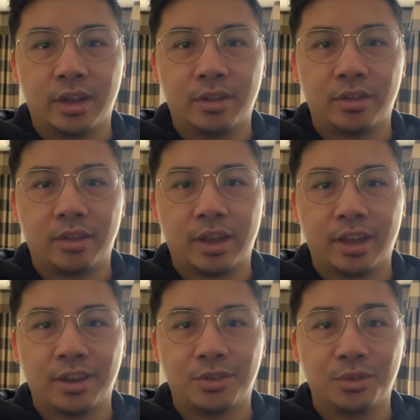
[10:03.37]
else I
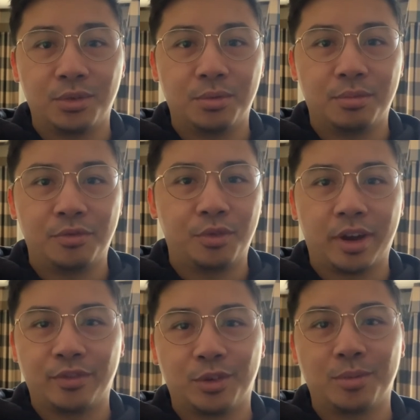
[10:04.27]
can do before
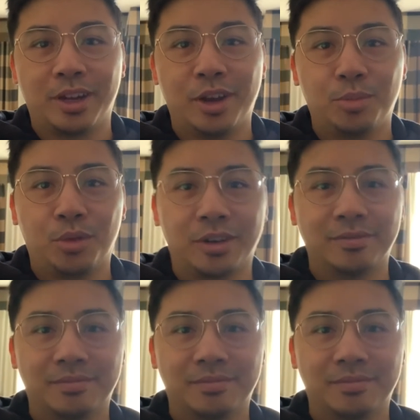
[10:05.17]
I have to go to the airport.